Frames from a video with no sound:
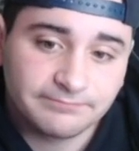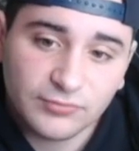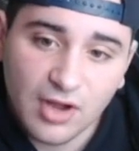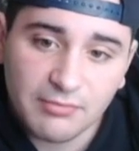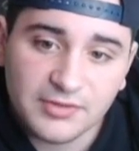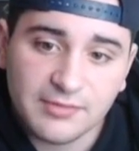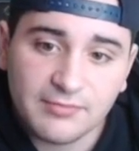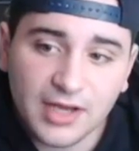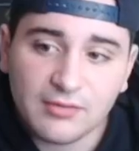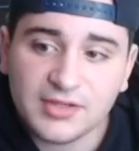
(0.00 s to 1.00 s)
probably the,
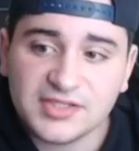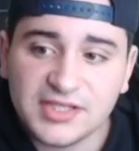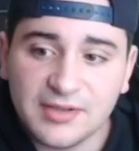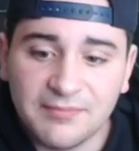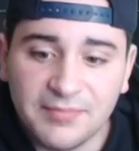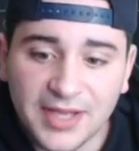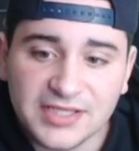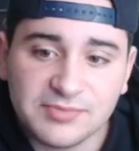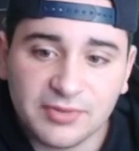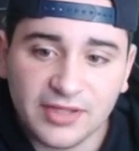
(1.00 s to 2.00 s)
I don't want to say the
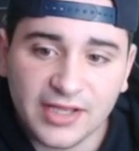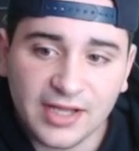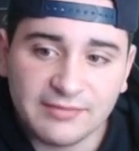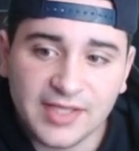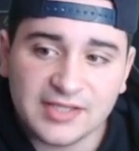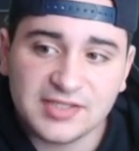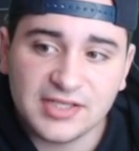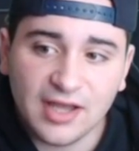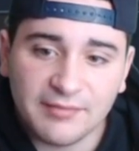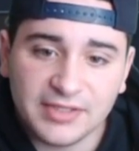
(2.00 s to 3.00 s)
best, but, like, I guess
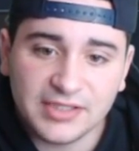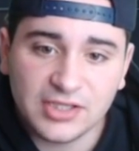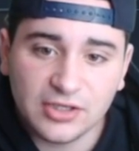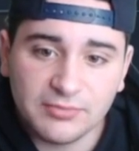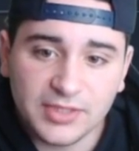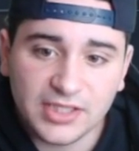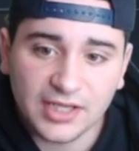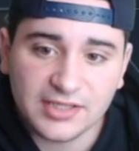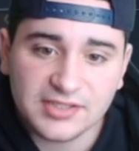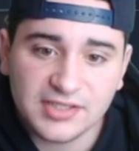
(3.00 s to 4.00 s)
he, I mean, he could be. I
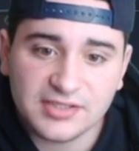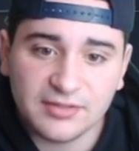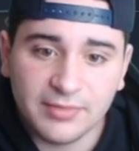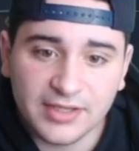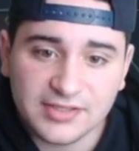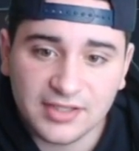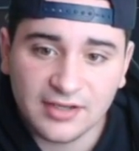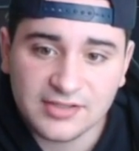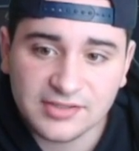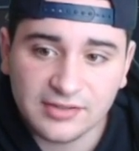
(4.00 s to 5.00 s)
guess he is the best,
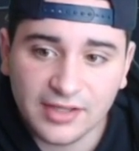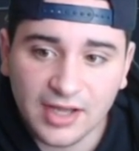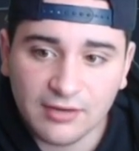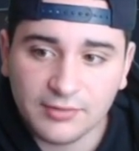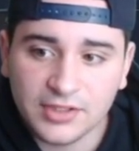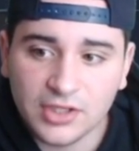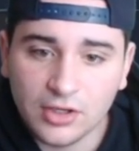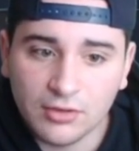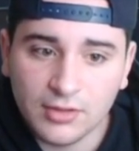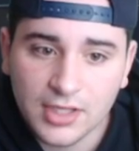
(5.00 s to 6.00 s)
honestly. Like, I don't really
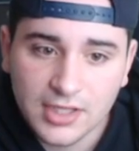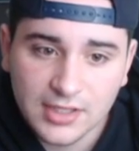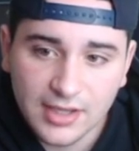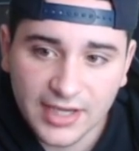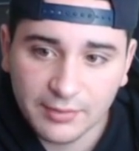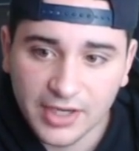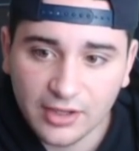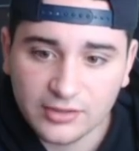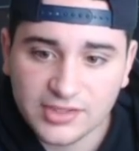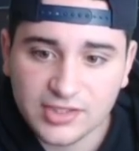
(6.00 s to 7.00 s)
know anyone
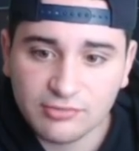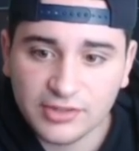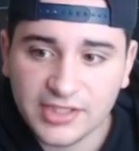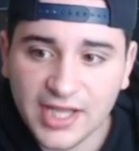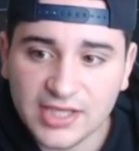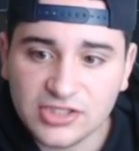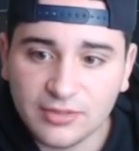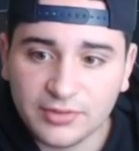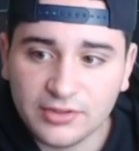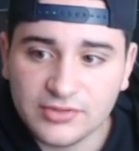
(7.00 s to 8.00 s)
else that's really catching
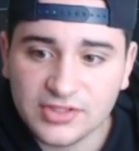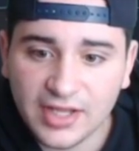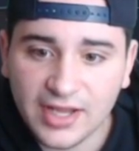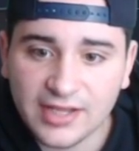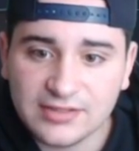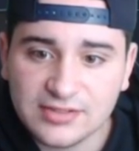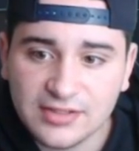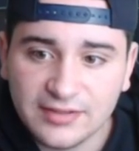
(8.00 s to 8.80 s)
up with those stats